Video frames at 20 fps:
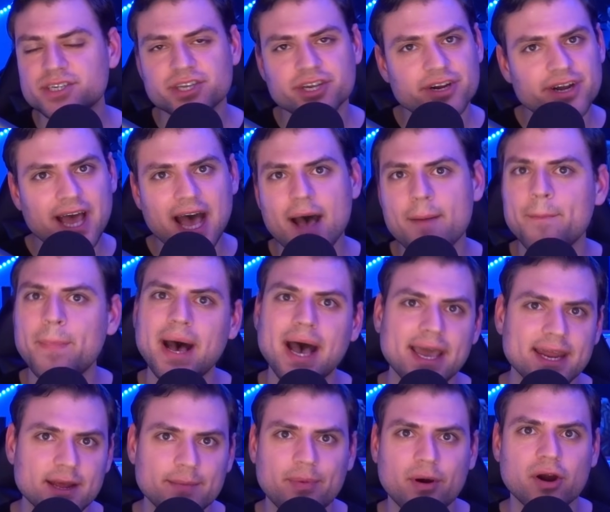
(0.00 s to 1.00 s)
you're not
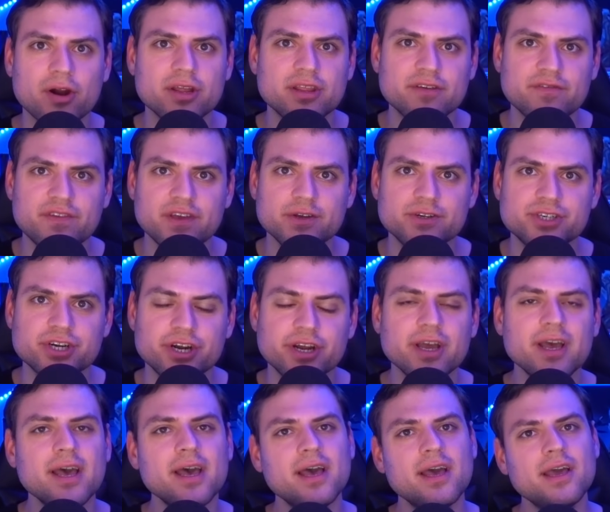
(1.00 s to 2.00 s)
buying a part of the future.
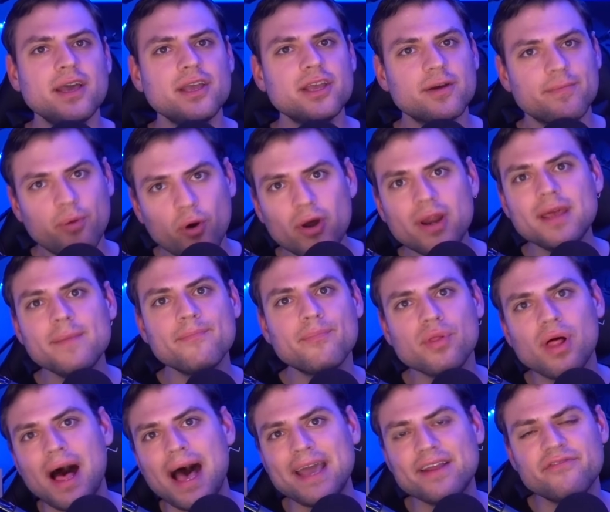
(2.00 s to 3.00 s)
You're putting
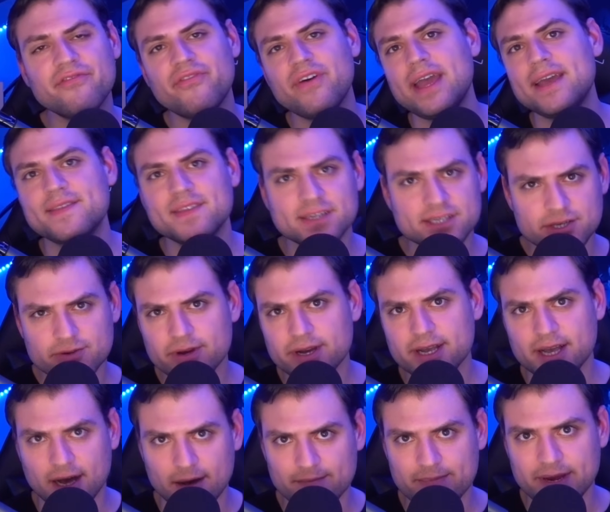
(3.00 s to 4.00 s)
blind faith into a
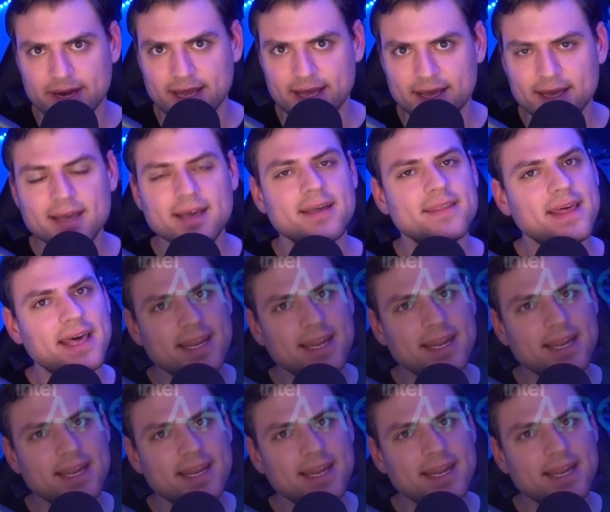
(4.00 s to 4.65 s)
company that